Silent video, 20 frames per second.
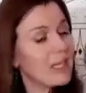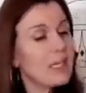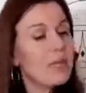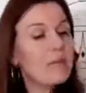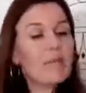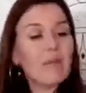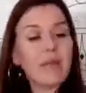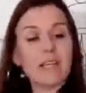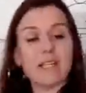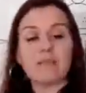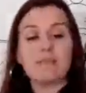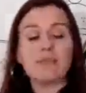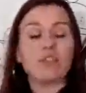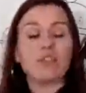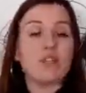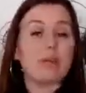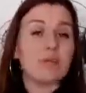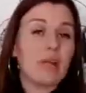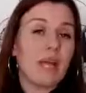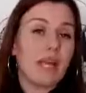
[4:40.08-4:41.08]
make some
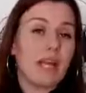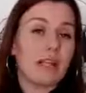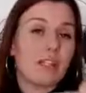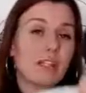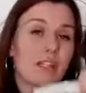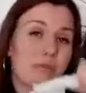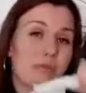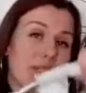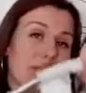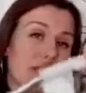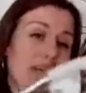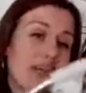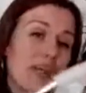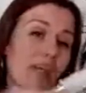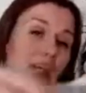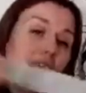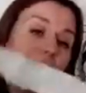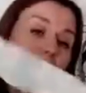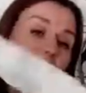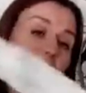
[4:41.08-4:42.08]
dream catchers with their
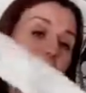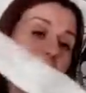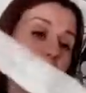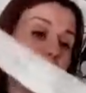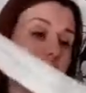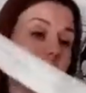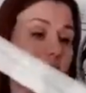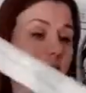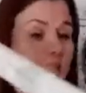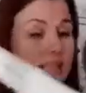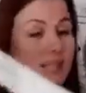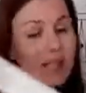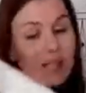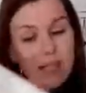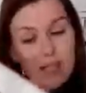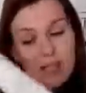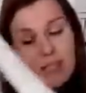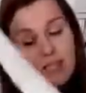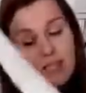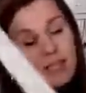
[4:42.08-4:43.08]
kids.
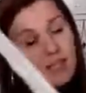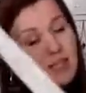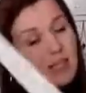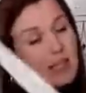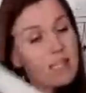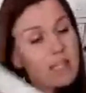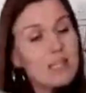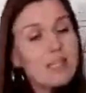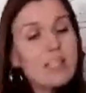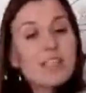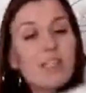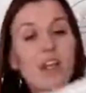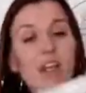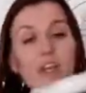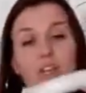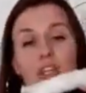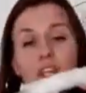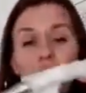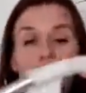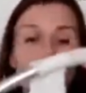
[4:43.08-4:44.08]
So
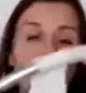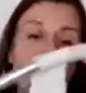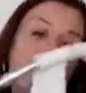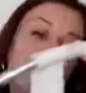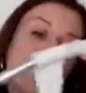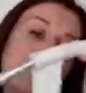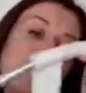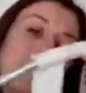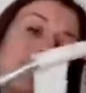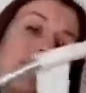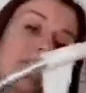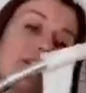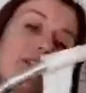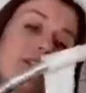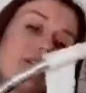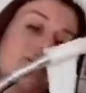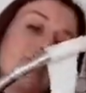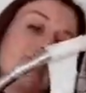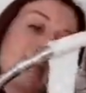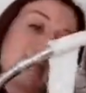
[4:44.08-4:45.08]
the longer the
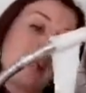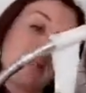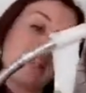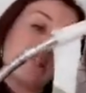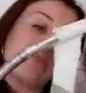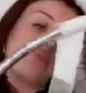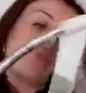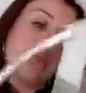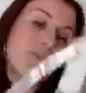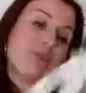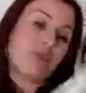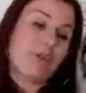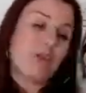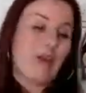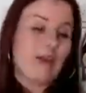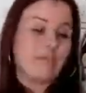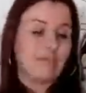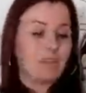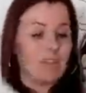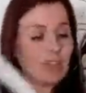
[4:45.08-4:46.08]
material, the less rips you
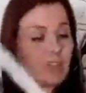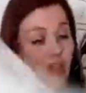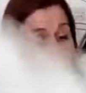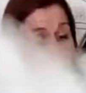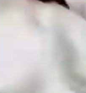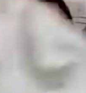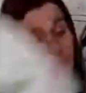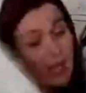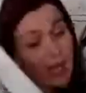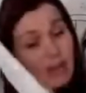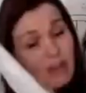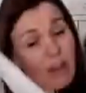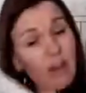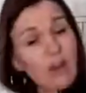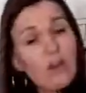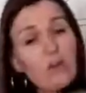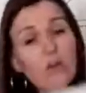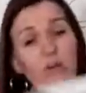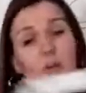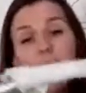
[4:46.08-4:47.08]
have to do to get the
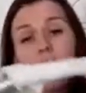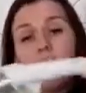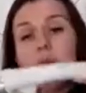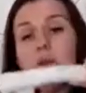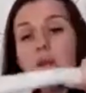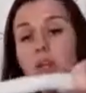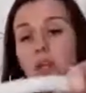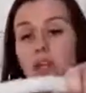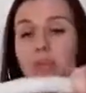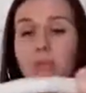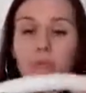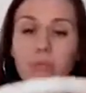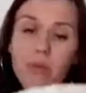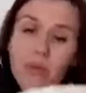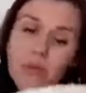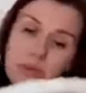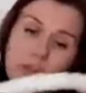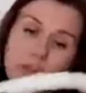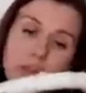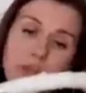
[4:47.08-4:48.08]
whole hula hoop
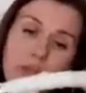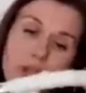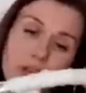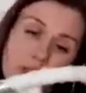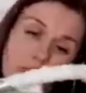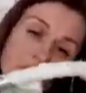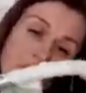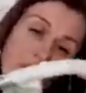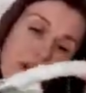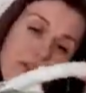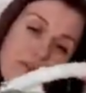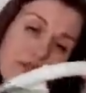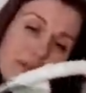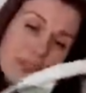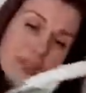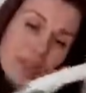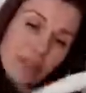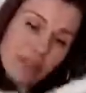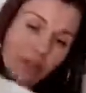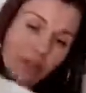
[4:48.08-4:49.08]
covered.